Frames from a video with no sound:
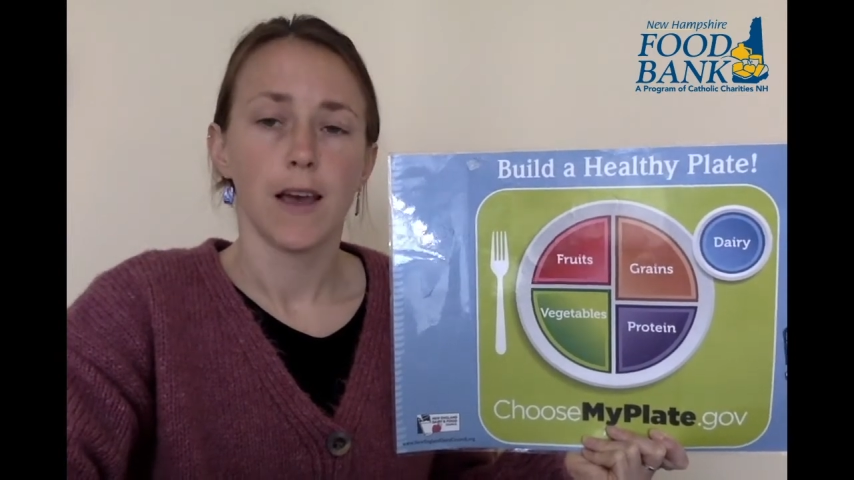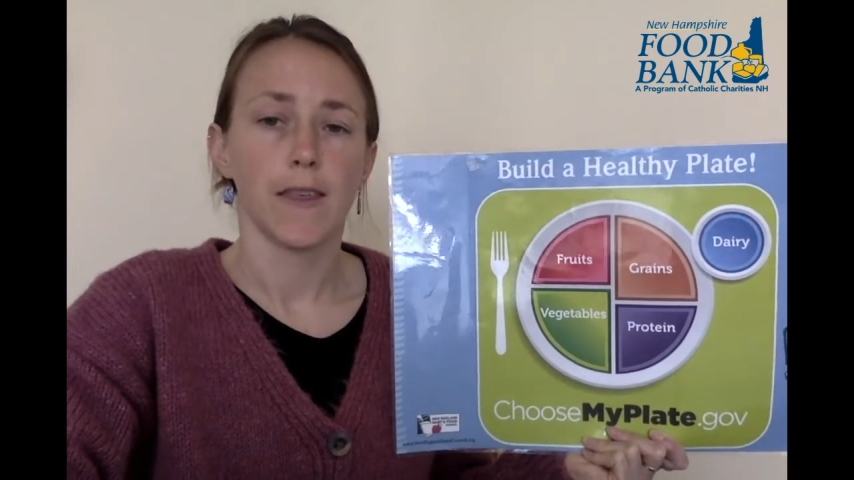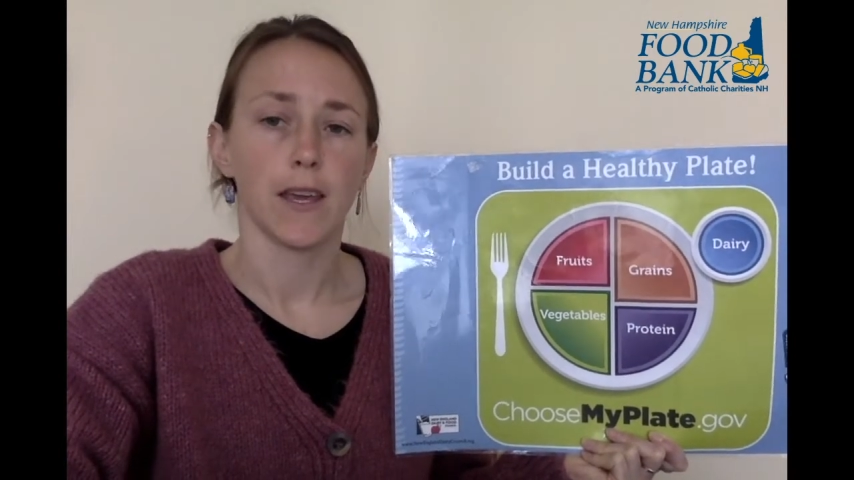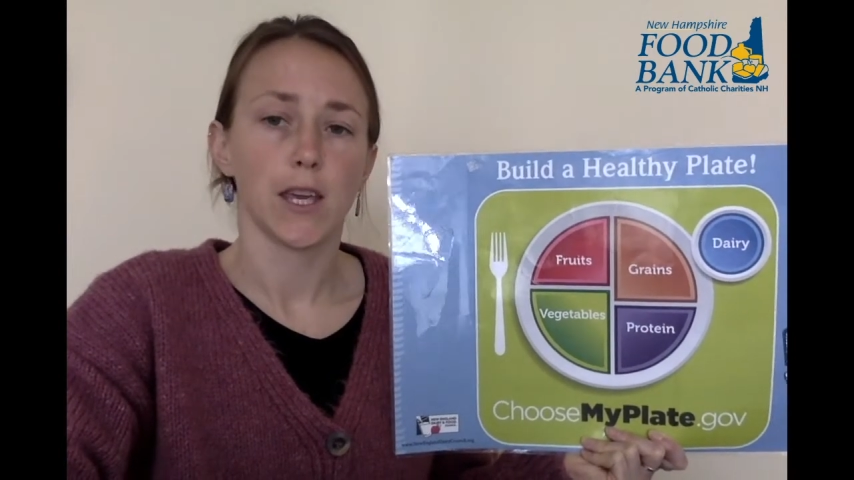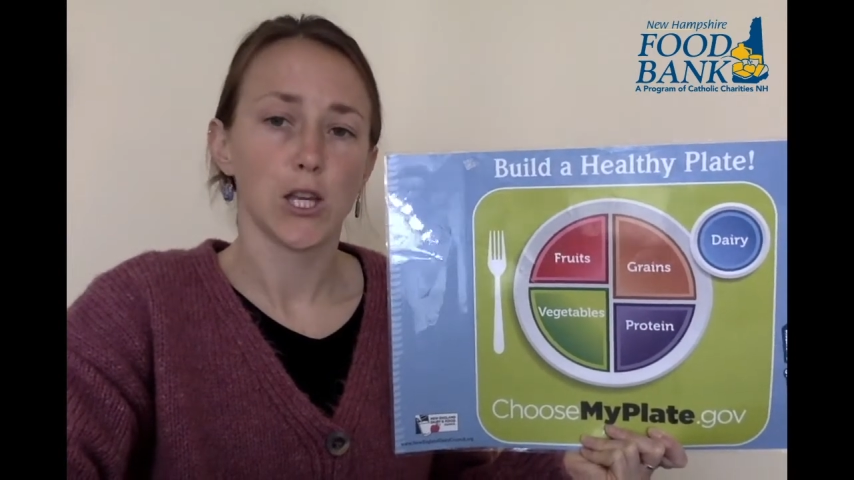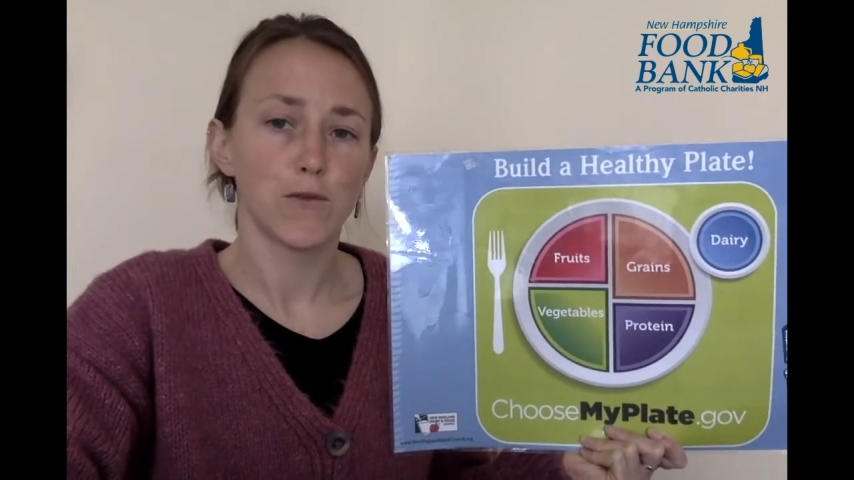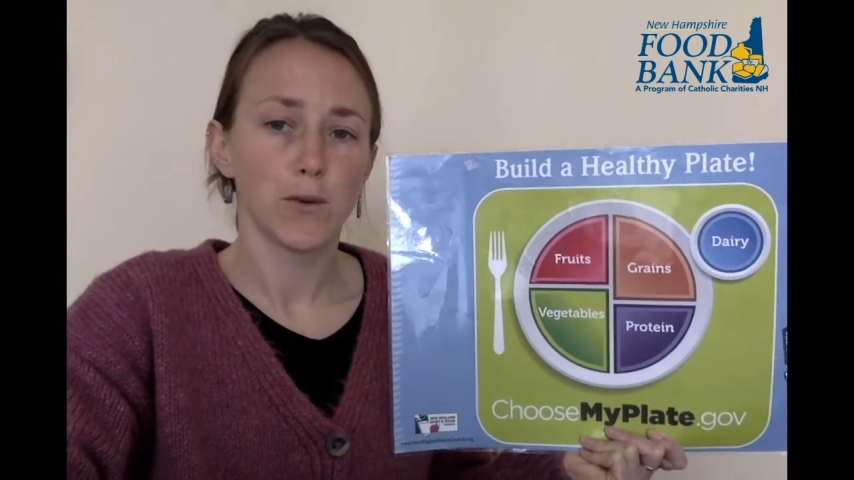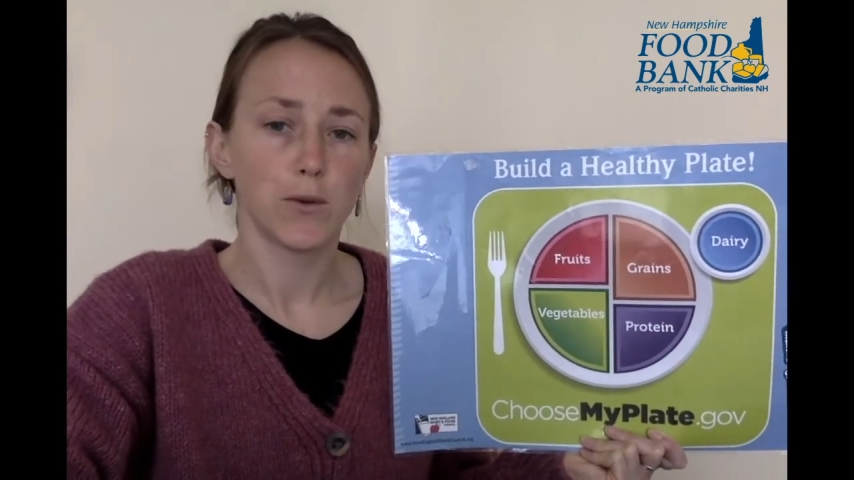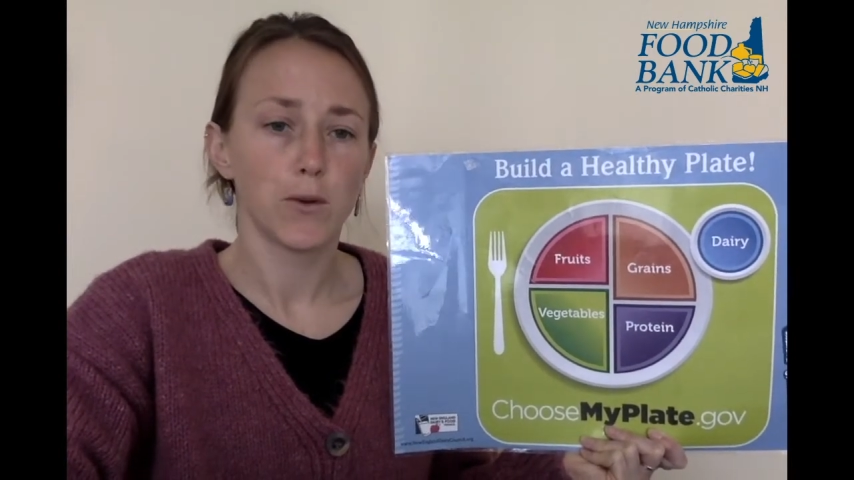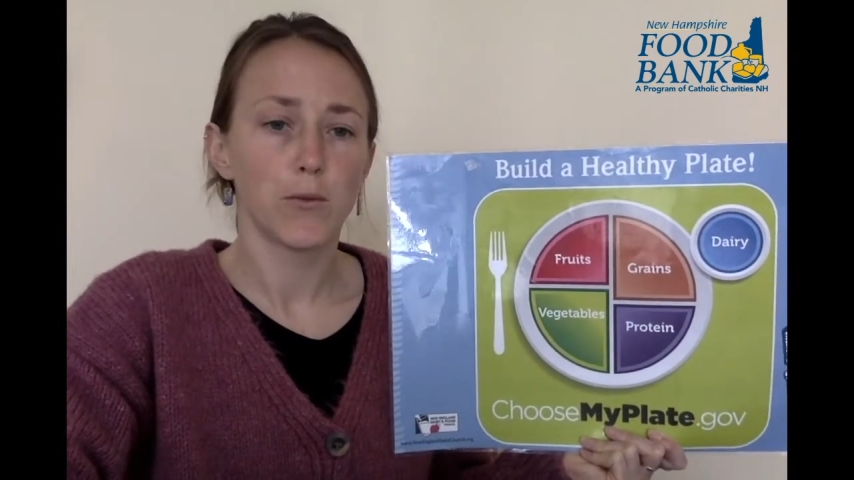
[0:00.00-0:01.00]
that each
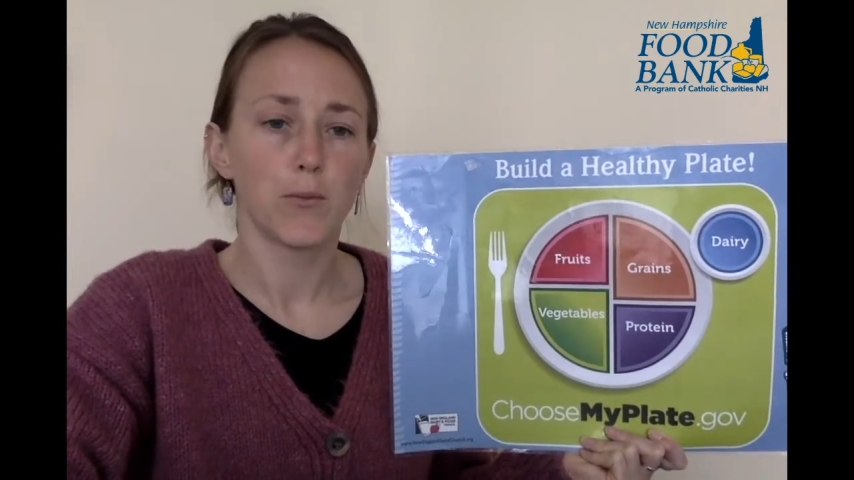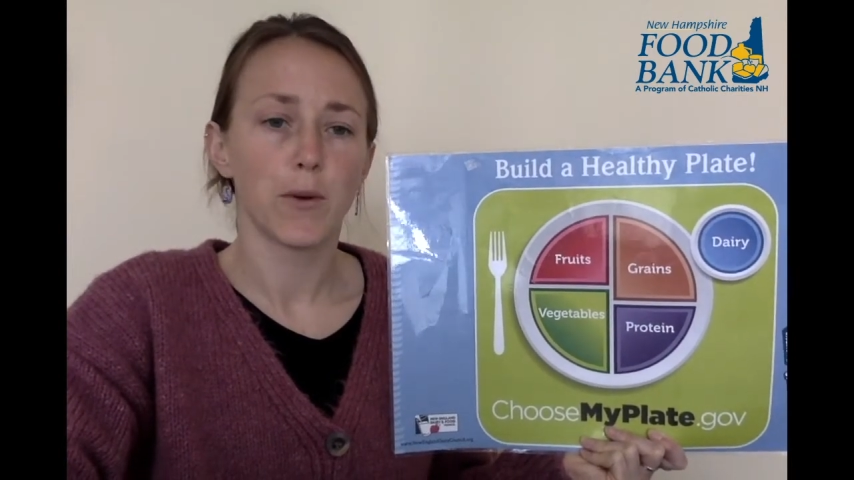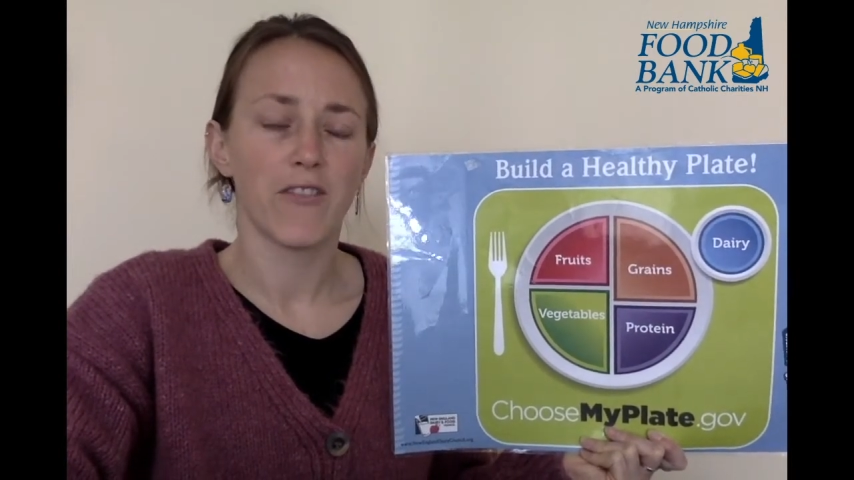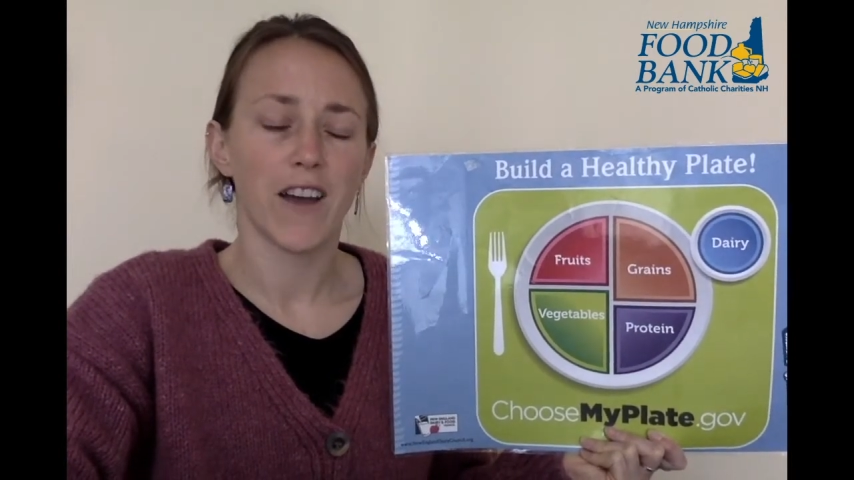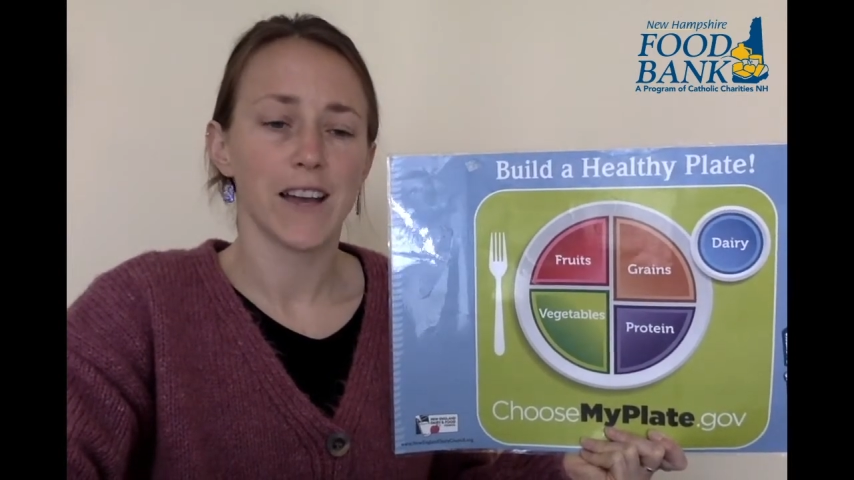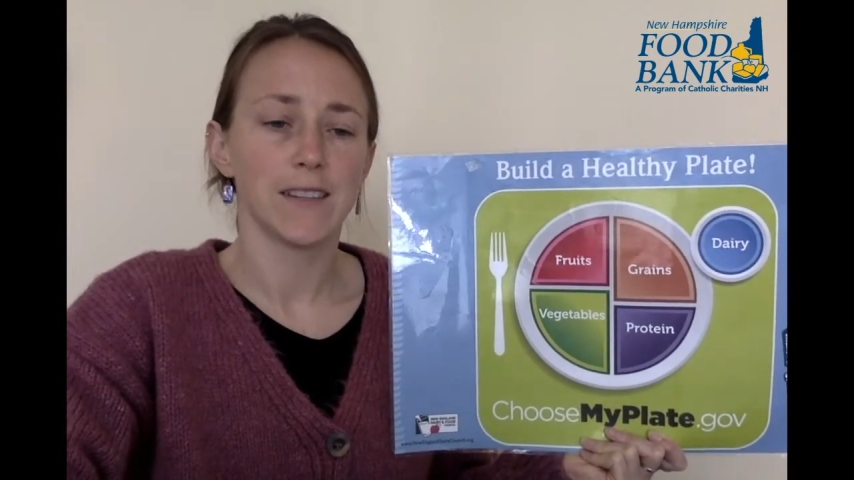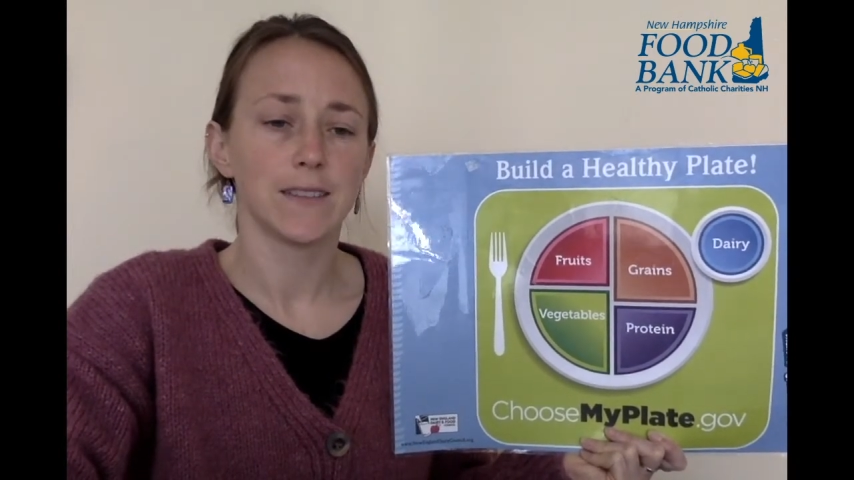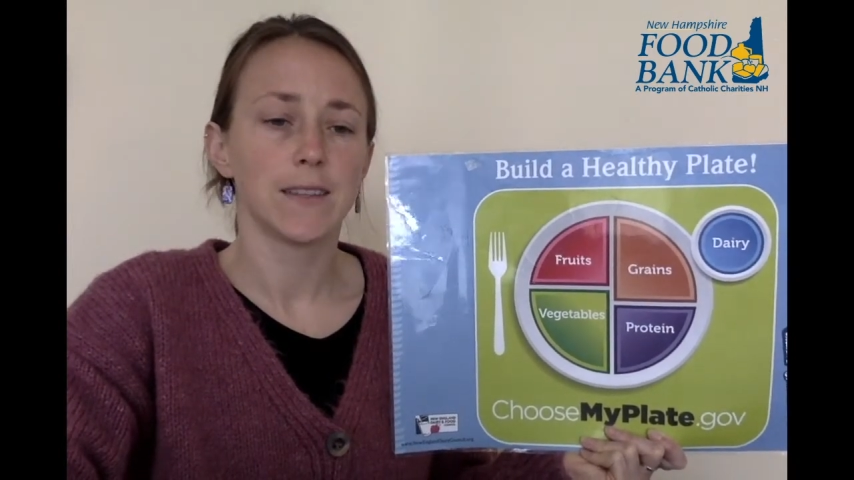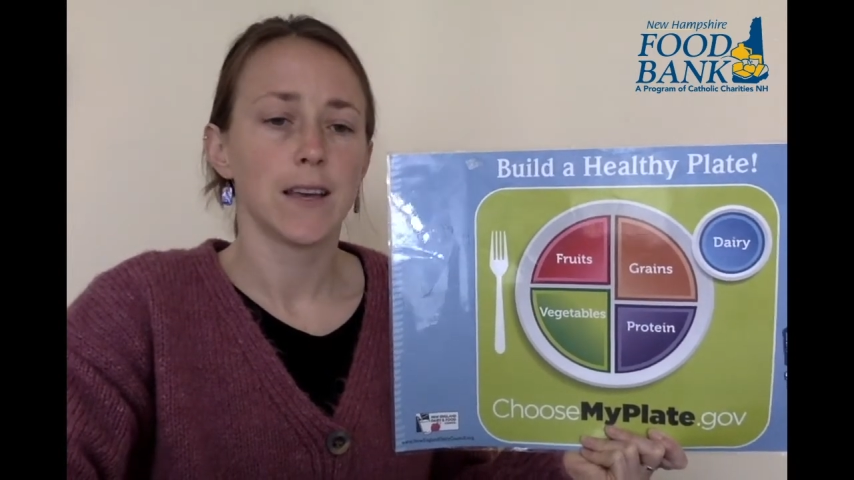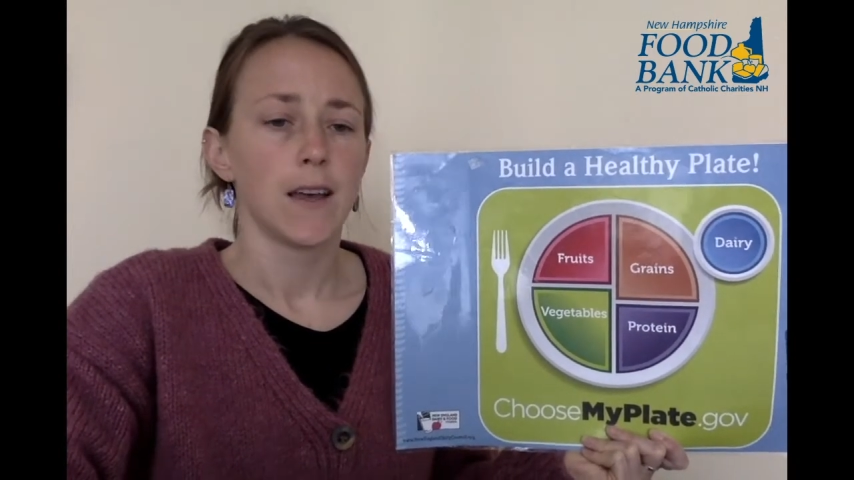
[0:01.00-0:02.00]
food group provides.